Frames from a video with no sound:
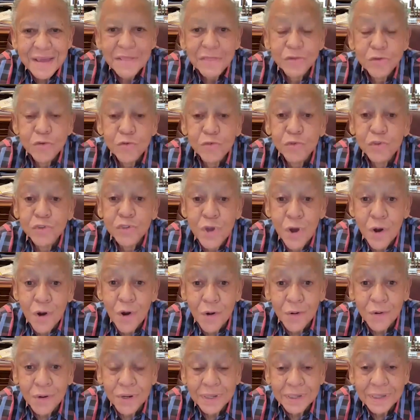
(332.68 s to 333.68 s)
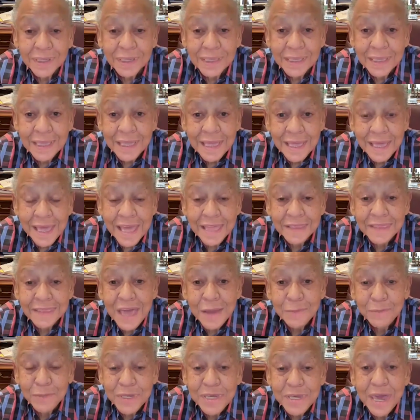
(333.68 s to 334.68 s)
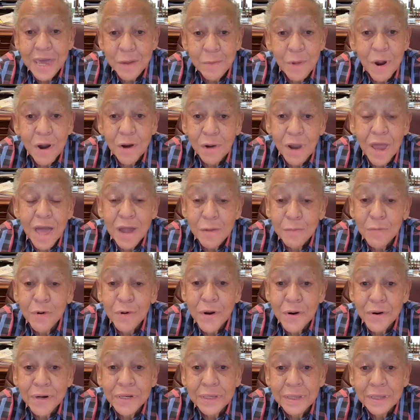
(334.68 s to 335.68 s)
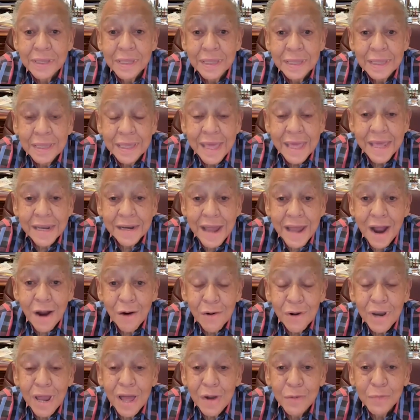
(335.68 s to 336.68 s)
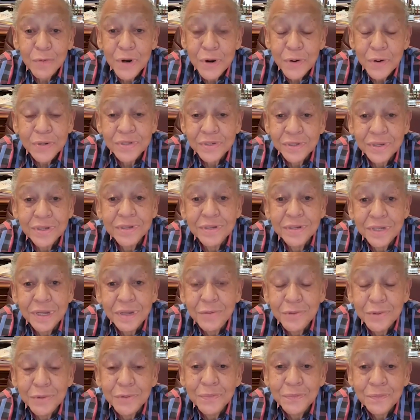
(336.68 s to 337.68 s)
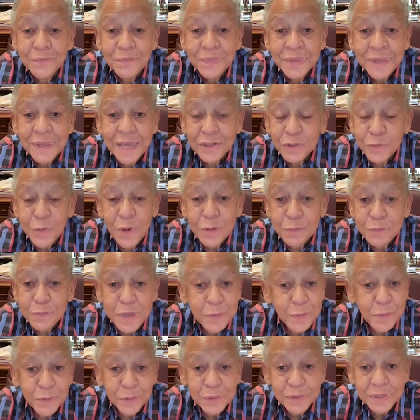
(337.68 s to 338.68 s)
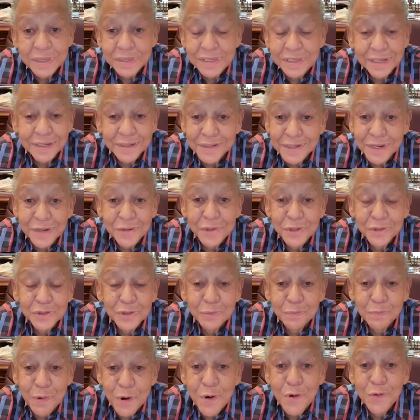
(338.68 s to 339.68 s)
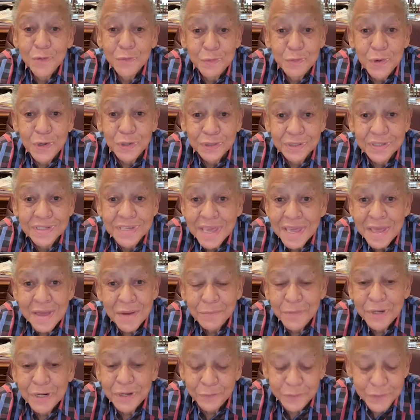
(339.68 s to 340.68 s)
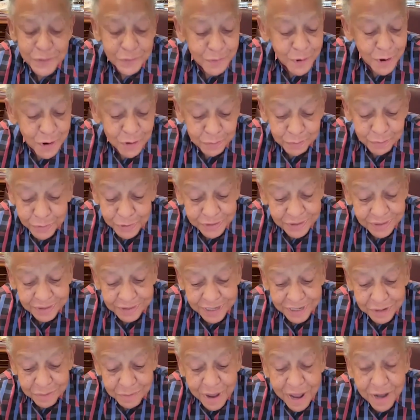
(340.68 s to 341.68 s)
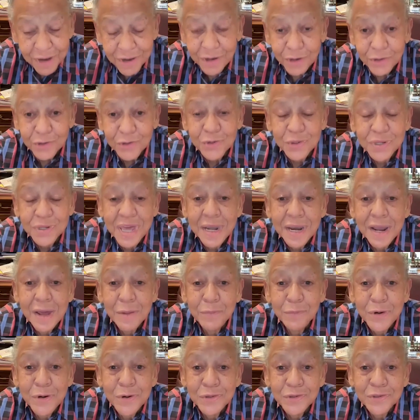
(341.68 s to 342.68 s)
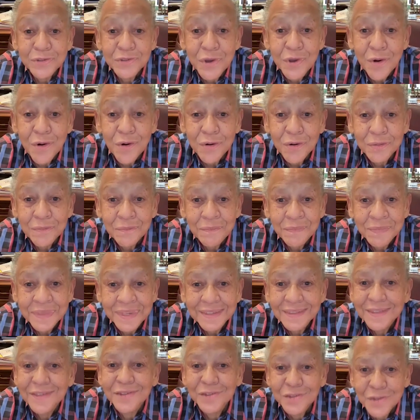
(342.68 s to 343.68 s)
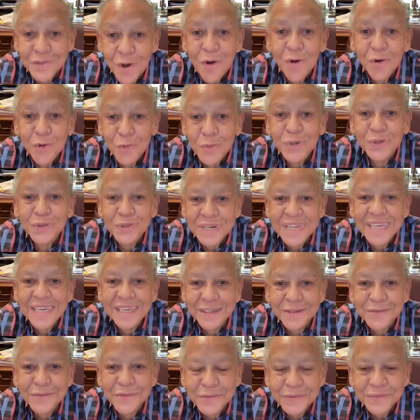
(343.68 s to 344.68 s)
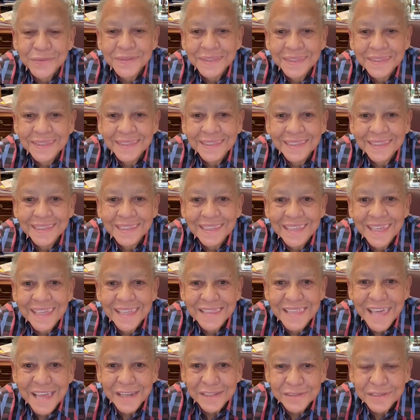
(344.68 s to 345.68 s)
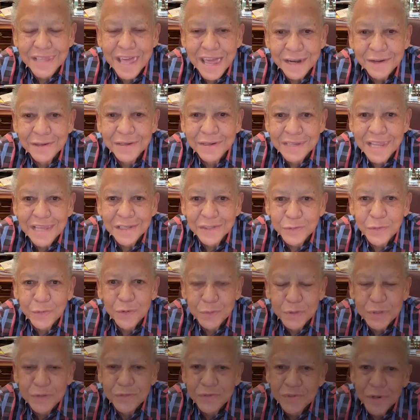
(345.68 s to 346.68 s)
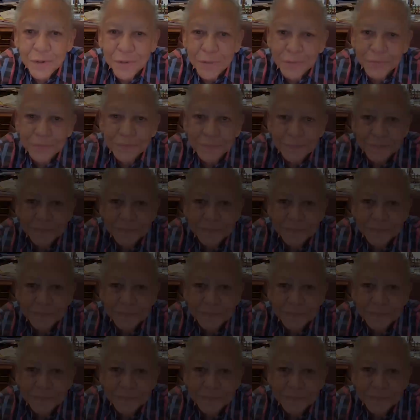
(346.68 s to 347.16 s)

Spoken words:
through song. And that became our library. And our libraries continued. That's why people continue to burn books. But if you burn books, it doesn't matter because you cannot burn a song. The song will live. And that's what we've shown.